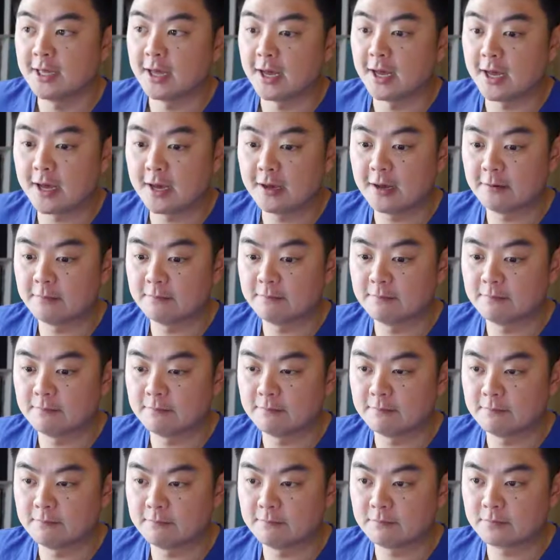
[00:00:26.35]
have
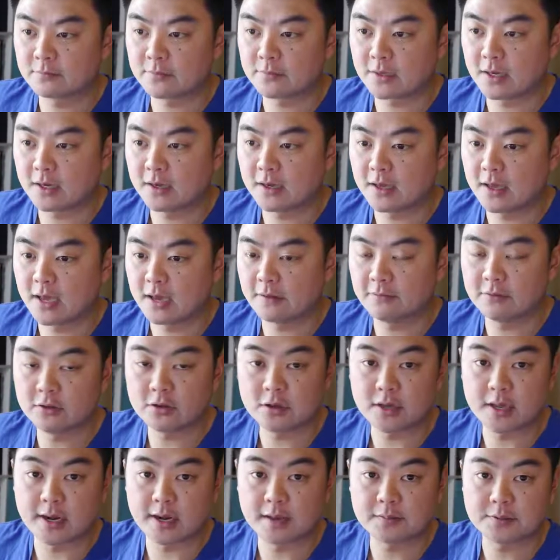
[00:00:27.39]
a
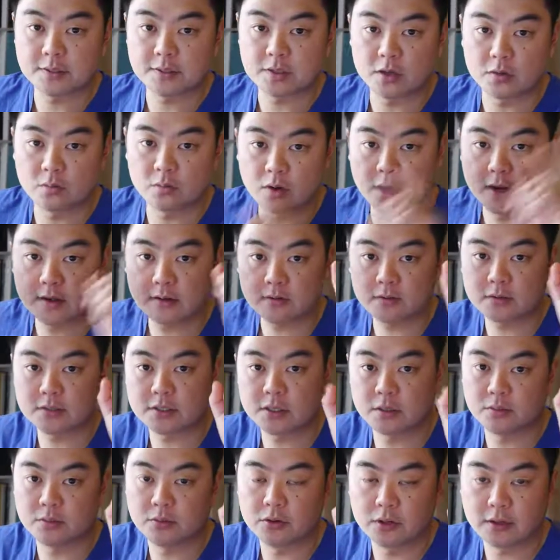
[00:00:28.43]
look at episode 1, which
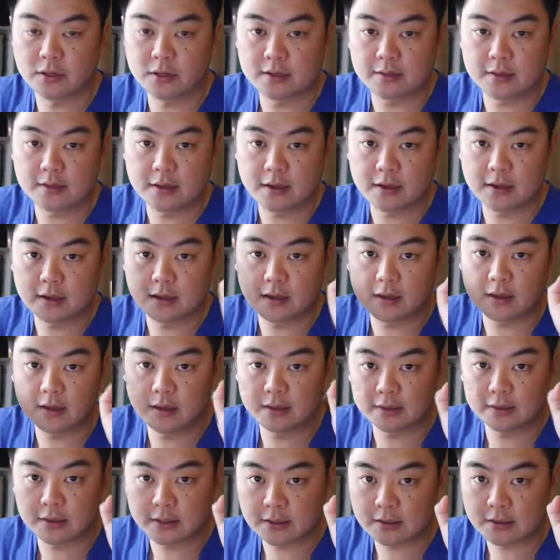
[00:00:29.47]
I'll put in
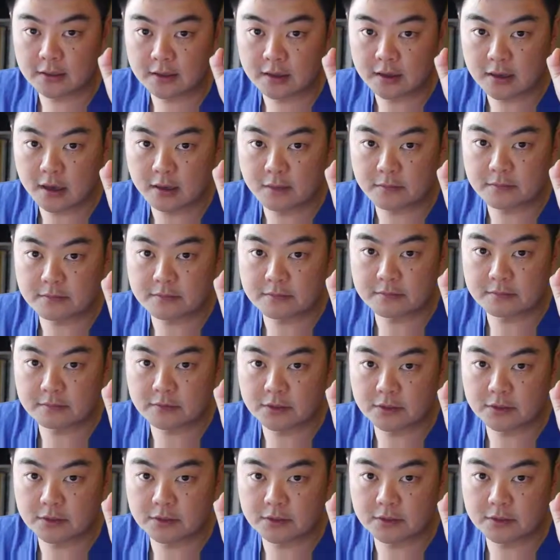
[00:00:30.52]
the link up